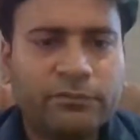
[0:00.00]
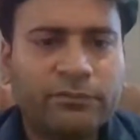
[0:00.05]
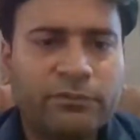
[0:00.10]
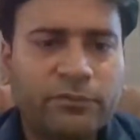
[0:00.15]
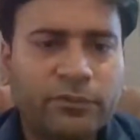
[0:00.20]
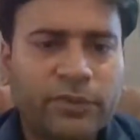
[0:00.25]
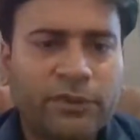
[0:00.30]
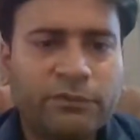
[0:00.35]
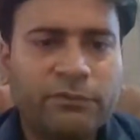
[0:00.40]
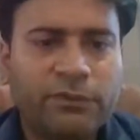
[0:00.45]

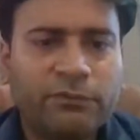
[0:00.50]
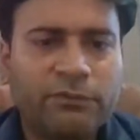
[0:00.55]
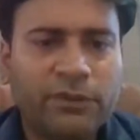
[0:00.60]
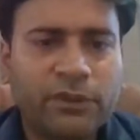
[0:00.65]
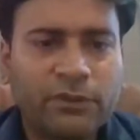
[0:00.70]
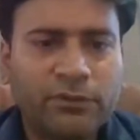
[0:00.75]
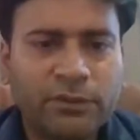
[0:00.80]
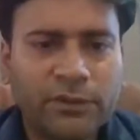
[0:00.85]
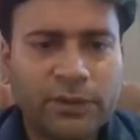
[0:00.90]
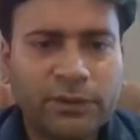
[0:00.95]
when we
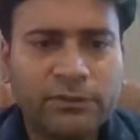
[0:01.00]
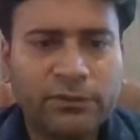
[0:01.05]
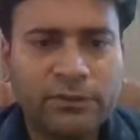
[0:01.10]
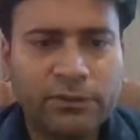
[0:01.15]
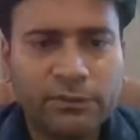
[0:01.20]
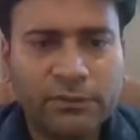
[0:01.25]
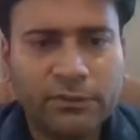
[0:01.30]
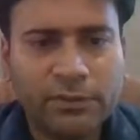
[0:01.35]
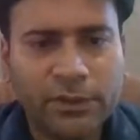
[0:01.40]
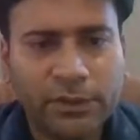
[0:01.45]
were going
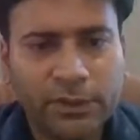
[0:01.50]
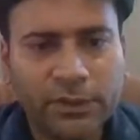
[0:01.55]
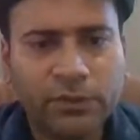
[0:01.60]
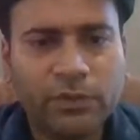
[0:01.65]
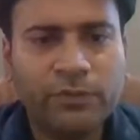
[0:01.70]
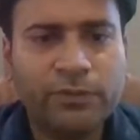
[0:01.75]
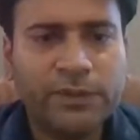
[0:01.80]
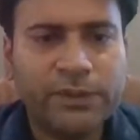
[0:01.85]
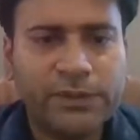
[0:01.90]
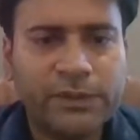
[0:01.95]
through
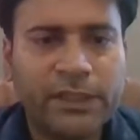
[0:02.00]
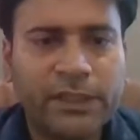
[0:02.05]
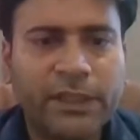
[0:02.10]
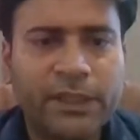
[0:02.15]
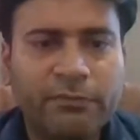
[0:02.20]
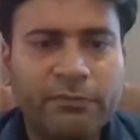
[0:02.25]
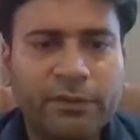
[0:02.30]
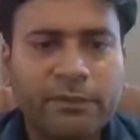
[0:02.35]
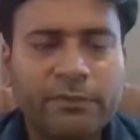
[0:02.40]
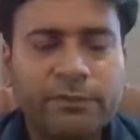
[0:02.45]
COVID
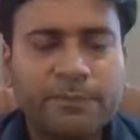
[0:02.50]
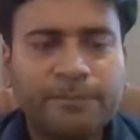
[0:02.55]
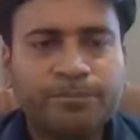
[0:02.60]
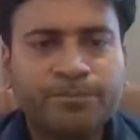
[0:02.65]
second wave.